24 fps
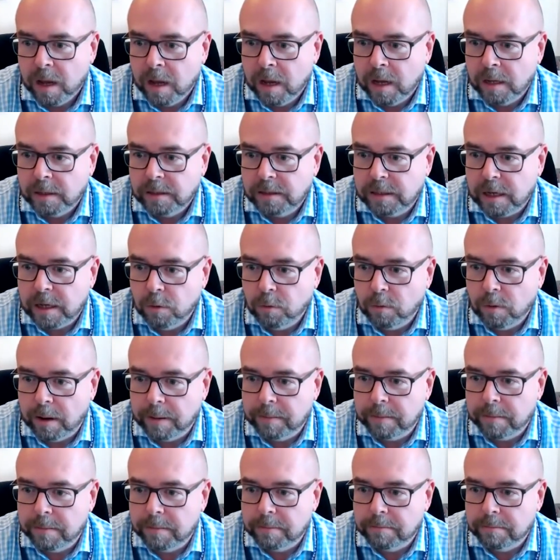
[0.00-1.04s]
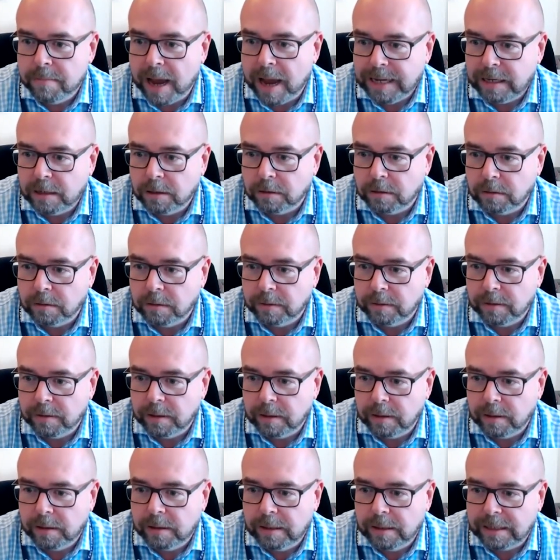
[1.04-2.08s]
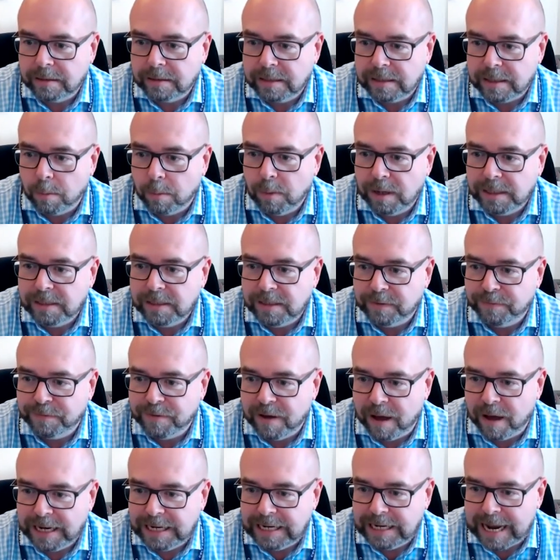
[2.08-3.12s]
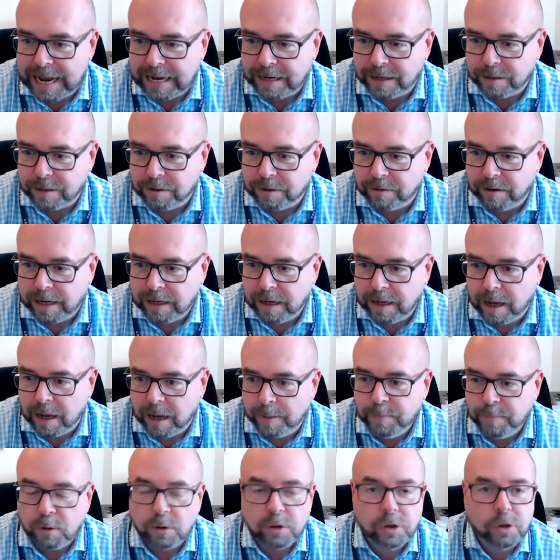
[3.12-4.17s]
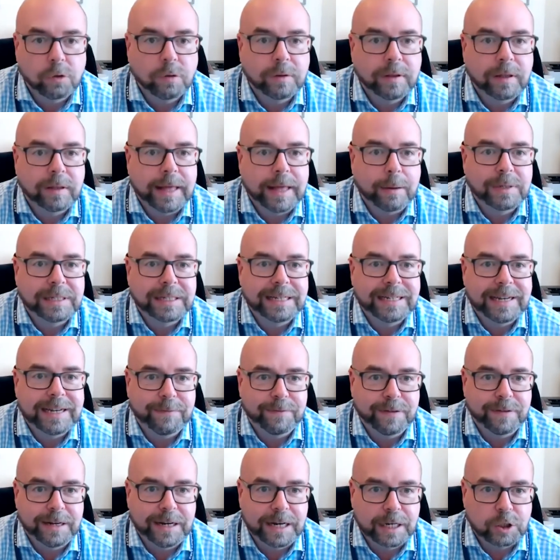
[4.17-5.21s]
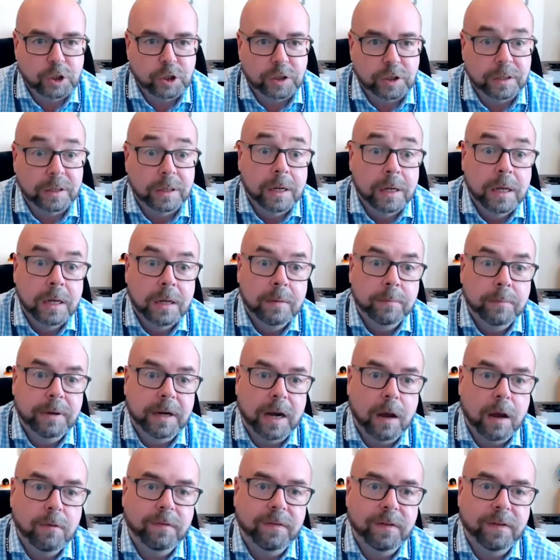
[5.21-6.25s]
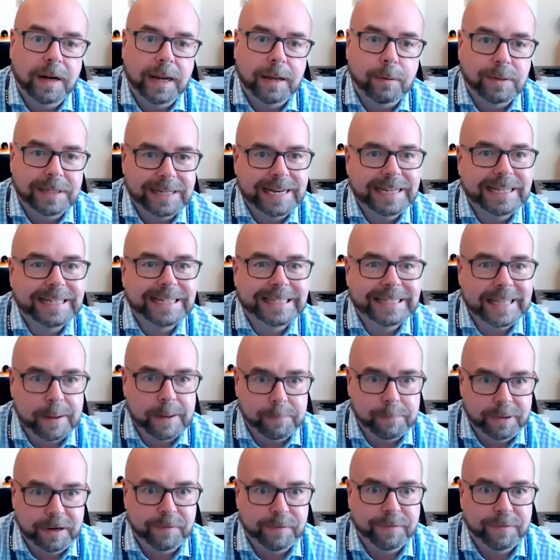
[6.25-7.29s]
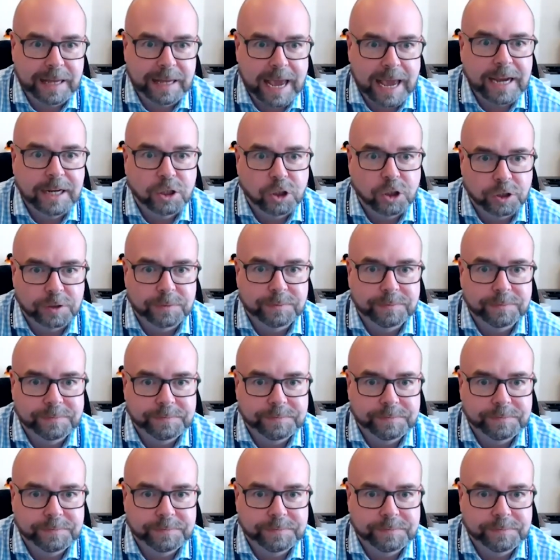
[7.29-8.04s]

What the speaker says: So, Michael, can someone define anchoring? I'm not sure that was a definition, but hopefully it was an exemplification.